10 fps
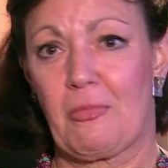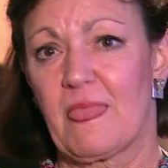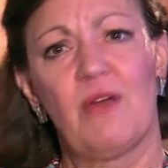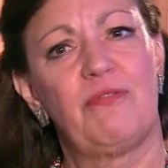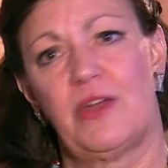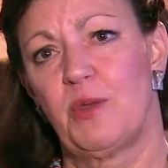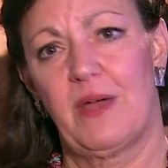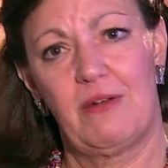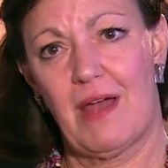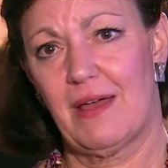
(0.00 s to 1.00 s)
they'll find a
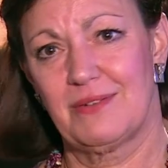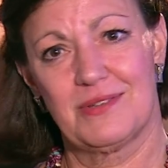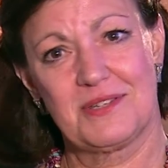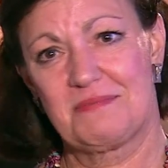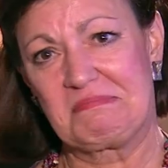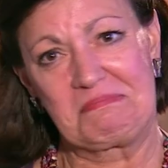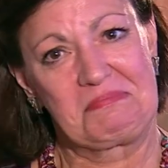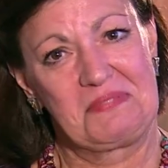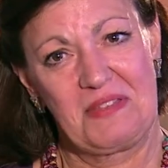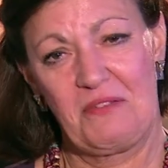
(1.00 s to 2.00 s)
way around.
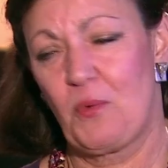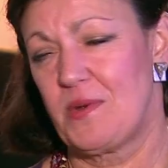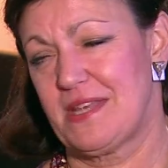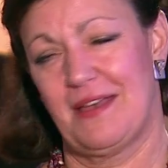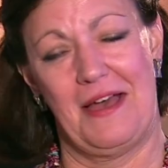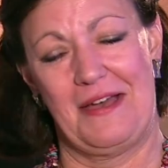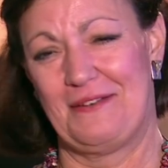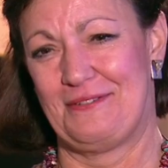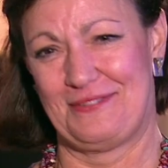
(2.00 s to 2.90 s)
They always have.